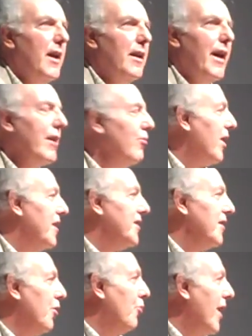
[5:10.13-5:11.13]
Likewise,
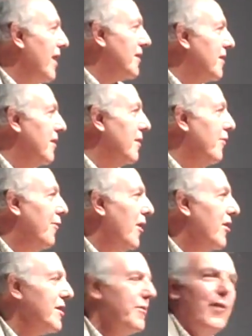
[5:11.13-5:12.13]
in the West, the
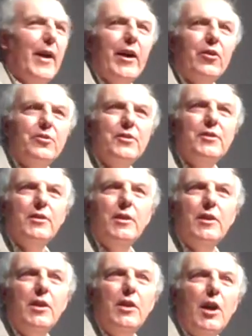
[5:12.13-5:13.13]
forest fires
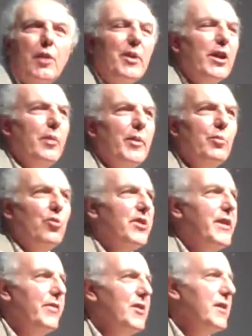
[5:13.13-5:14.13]
are becoming
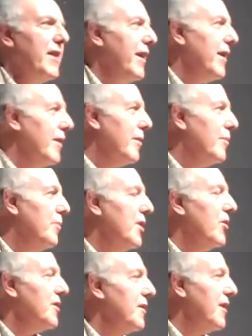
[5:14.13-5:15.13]
more devastating
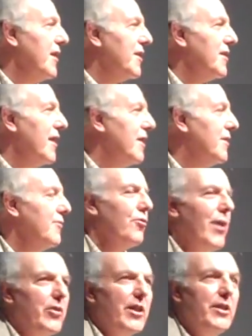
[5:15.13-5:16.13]
because of the extensive
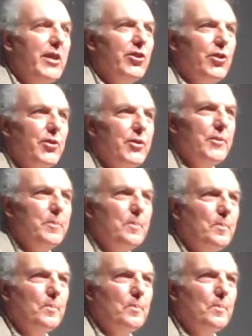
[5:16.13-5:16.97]
drought conditions.